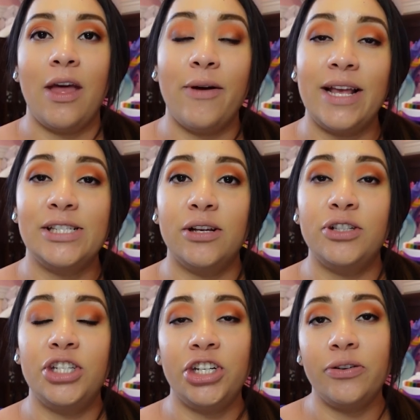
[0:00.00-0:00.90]
Okay, so
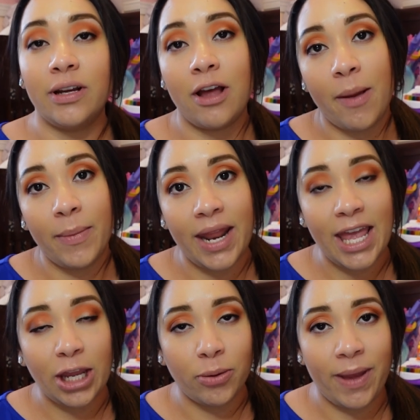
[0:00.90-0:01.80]
to
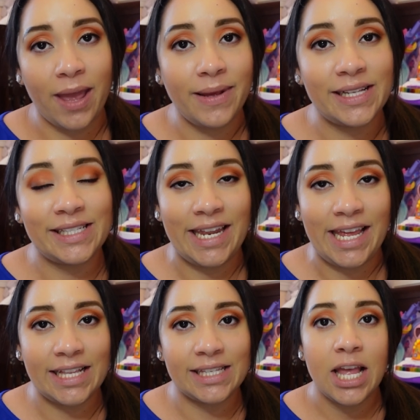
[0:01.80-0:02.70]
accommodate your baby's
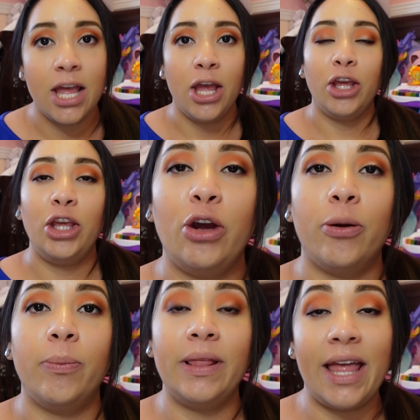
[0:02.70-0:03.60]
needs,
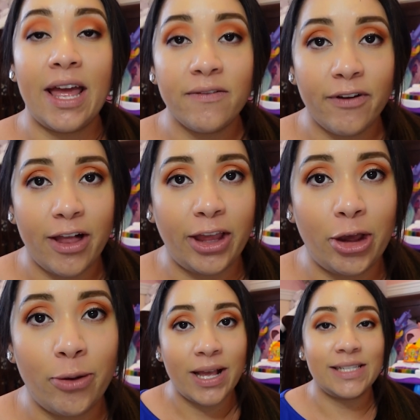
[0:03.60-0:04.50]
your blood
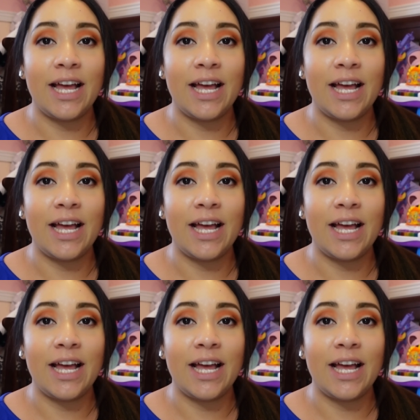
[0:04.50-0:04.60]
volume has